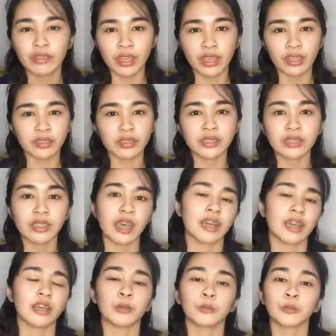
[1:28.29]
things
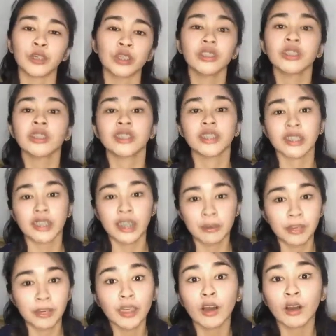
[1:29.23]
that are worth
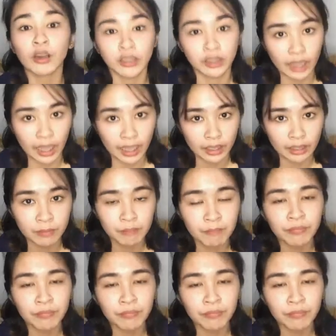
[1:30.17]
sharing online.